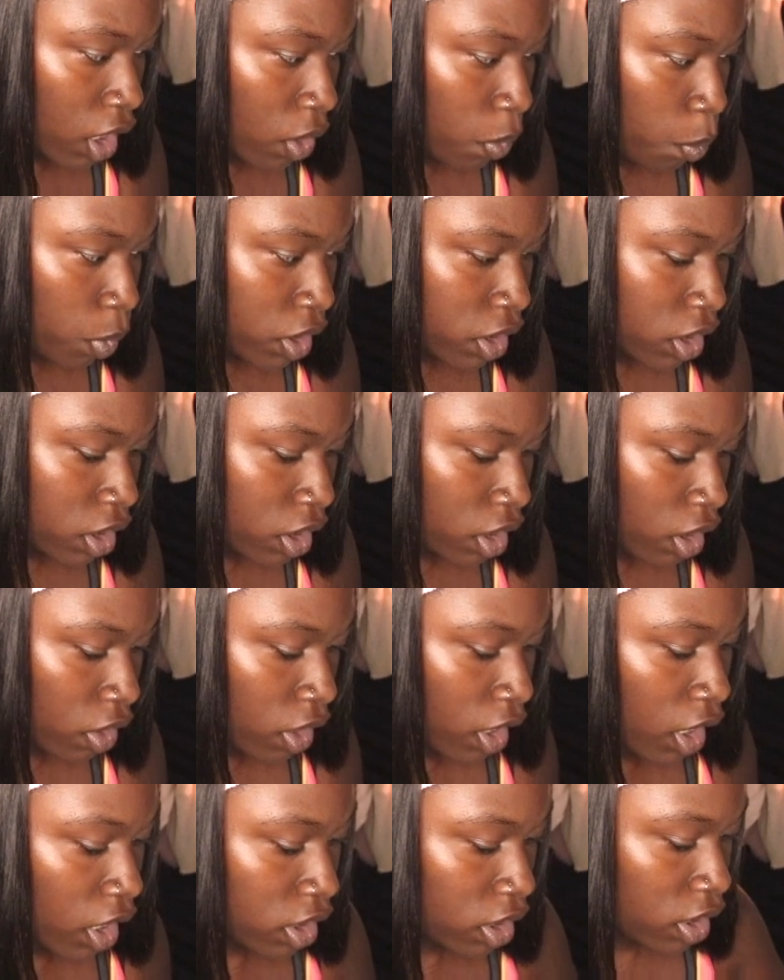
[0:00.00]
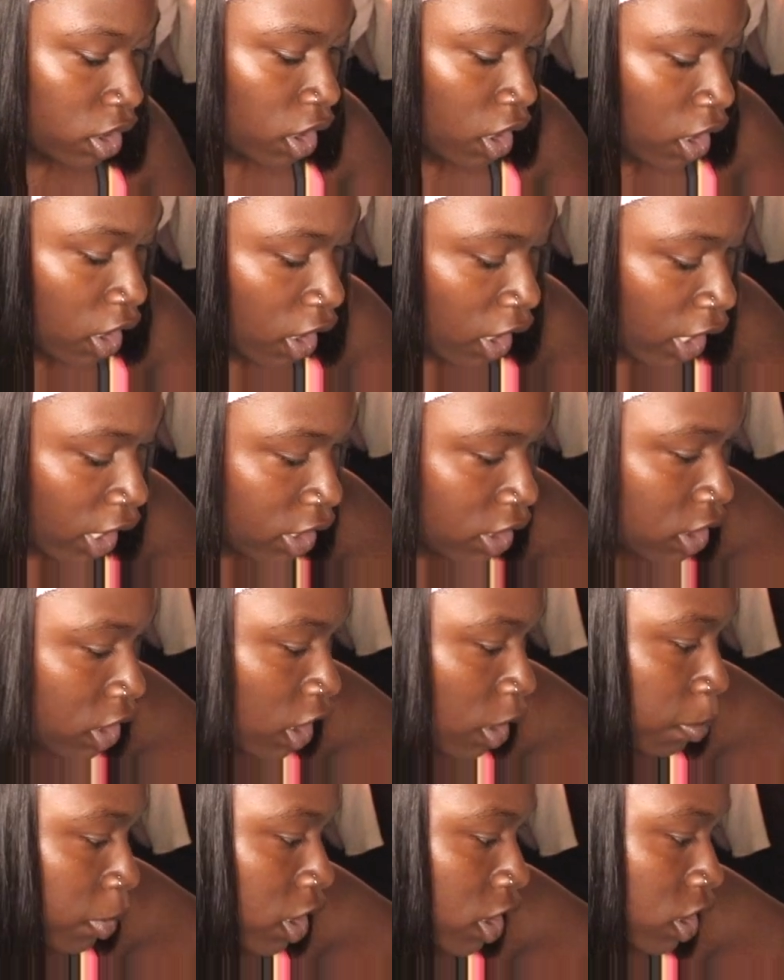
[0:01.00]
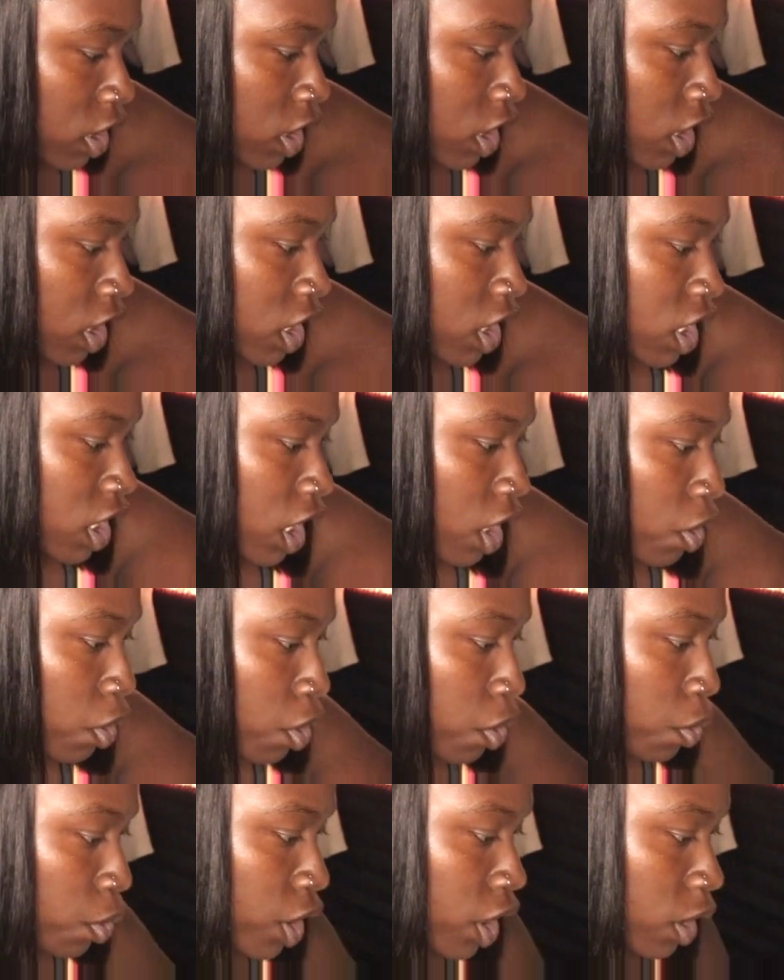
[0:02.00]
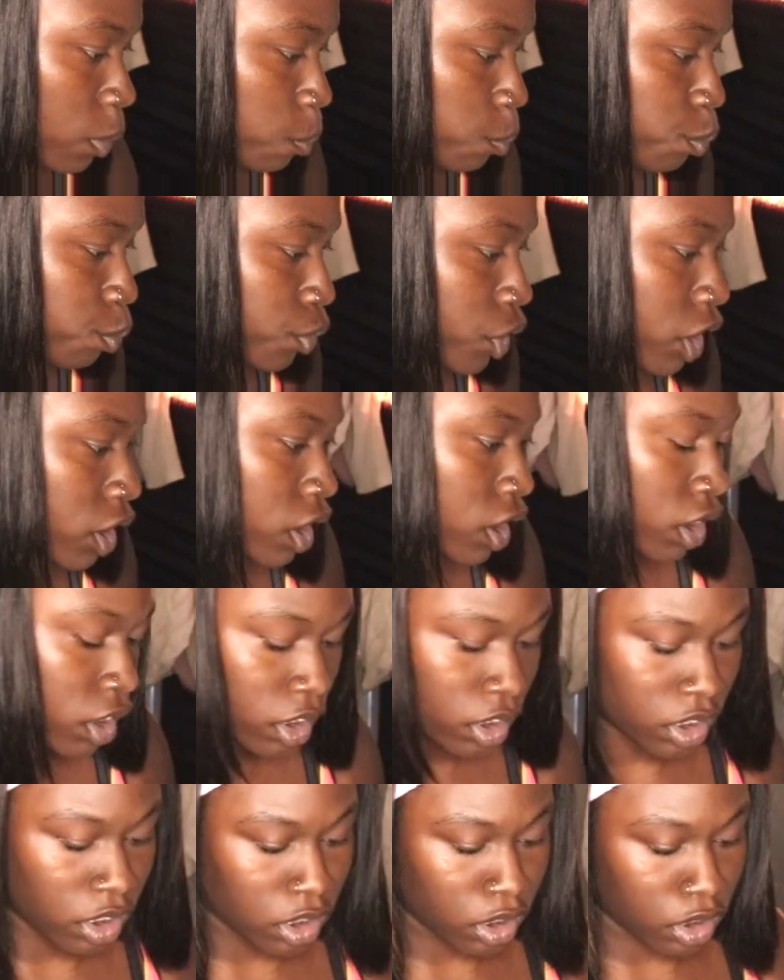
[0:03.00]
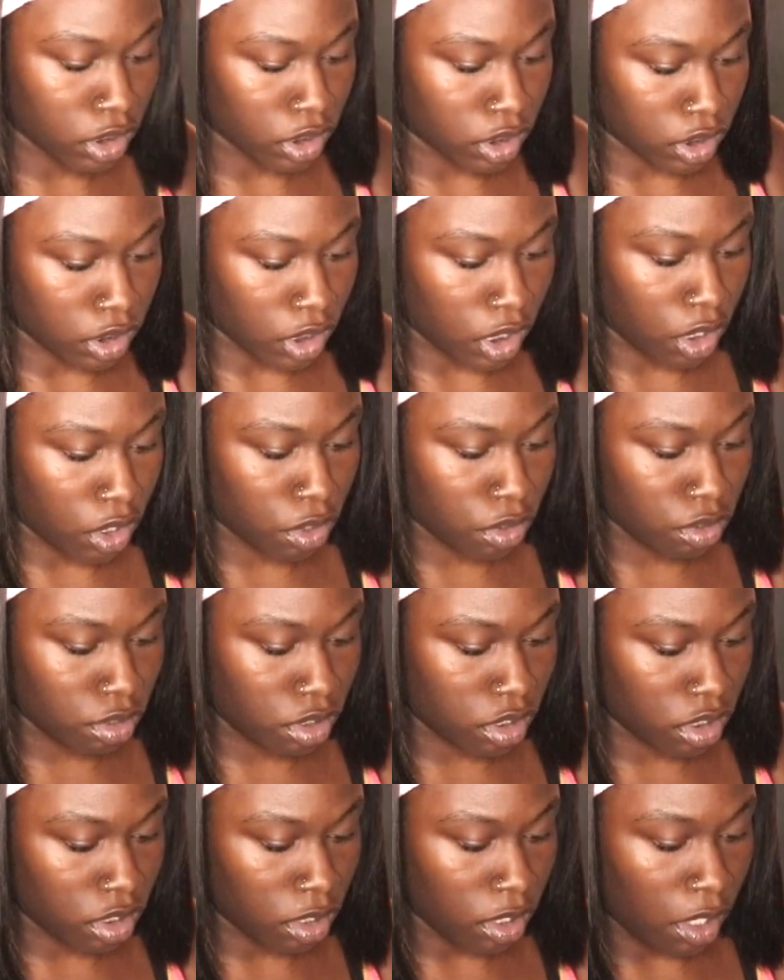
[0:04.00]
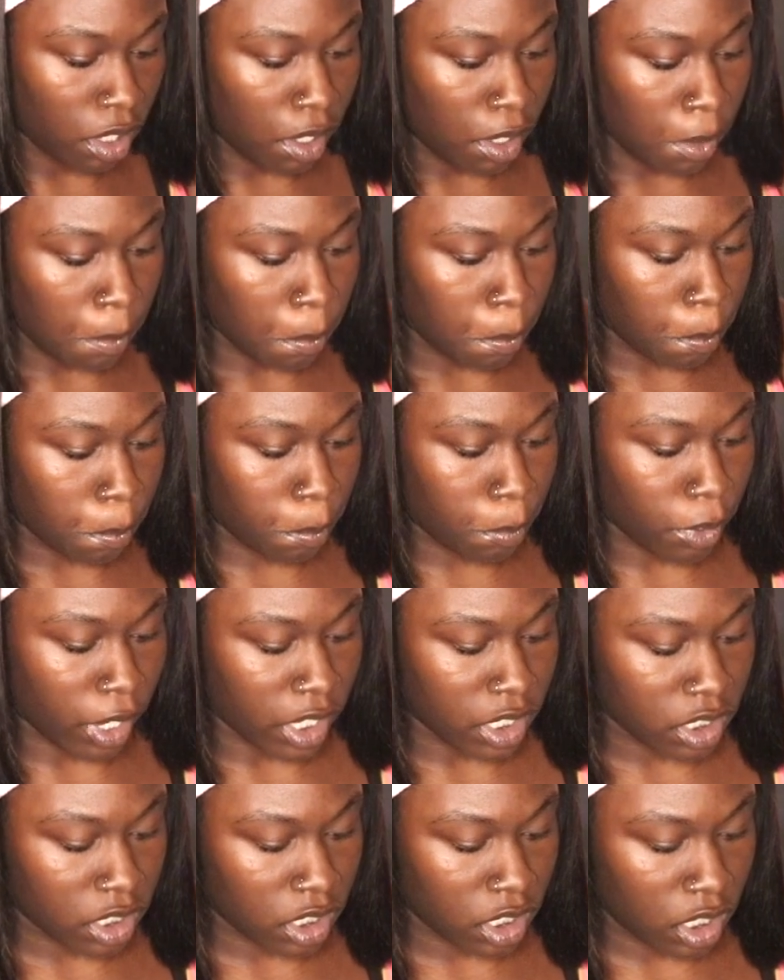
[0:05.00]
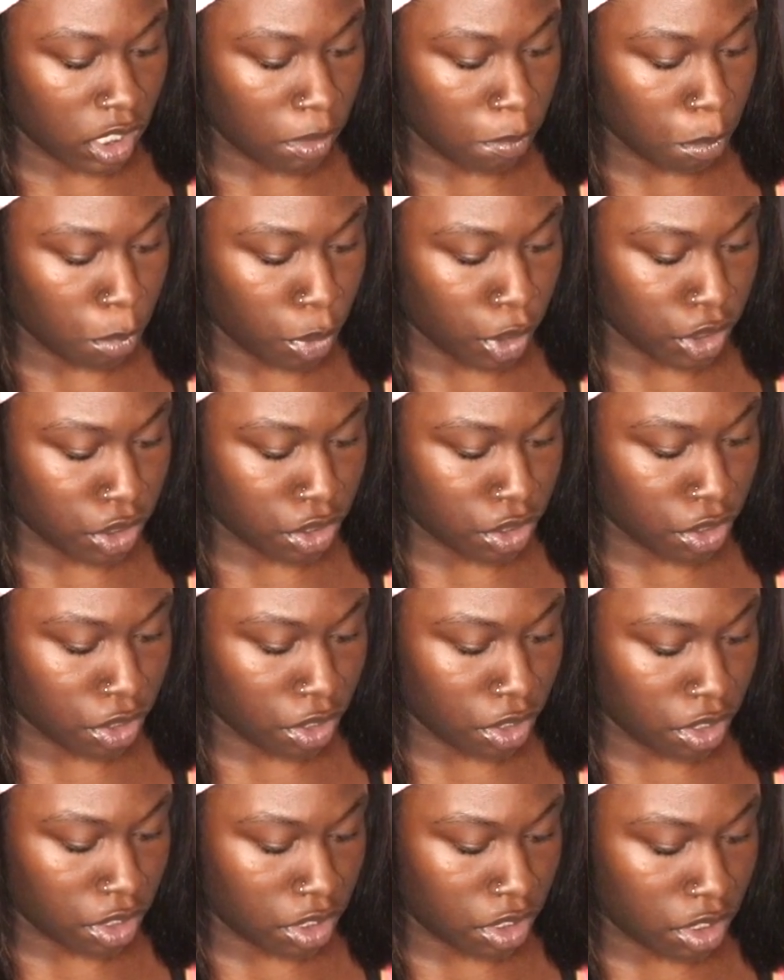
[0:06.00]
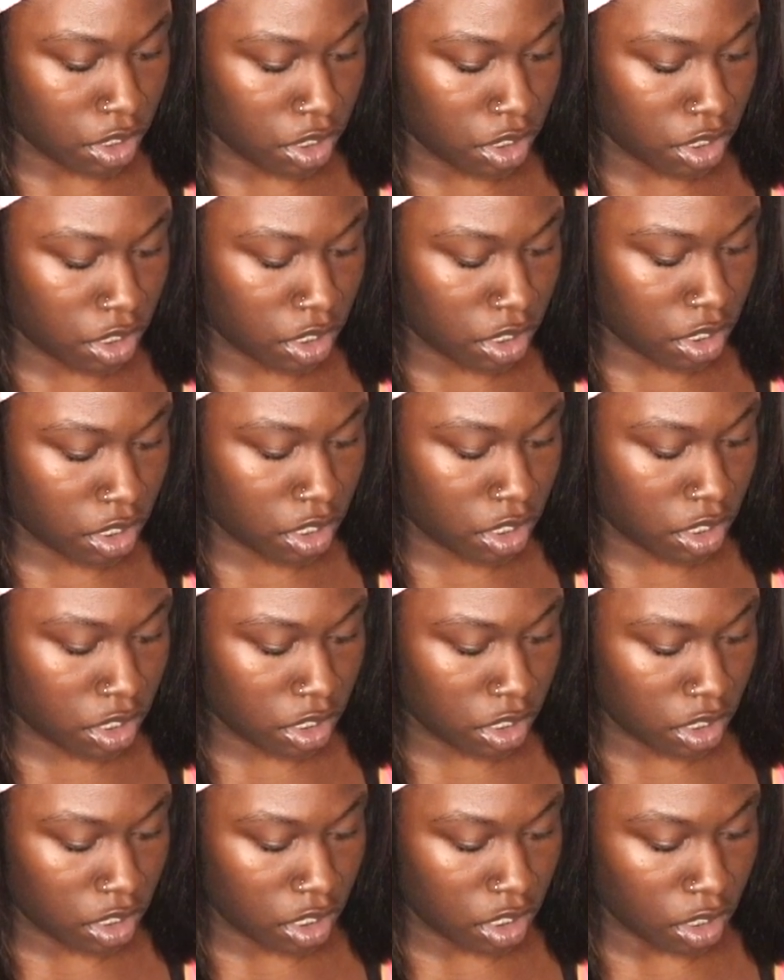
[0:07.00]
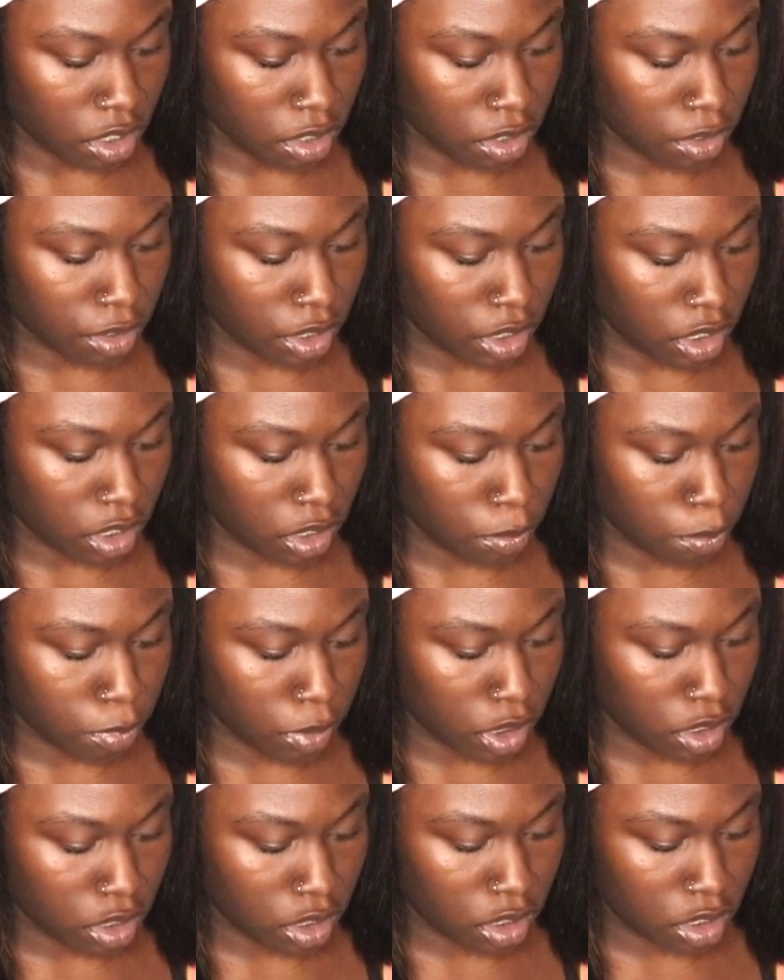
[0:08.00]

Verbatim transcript: We're, okay, and the last step is the gel cream. So, Brightening Moisture Gel Cream.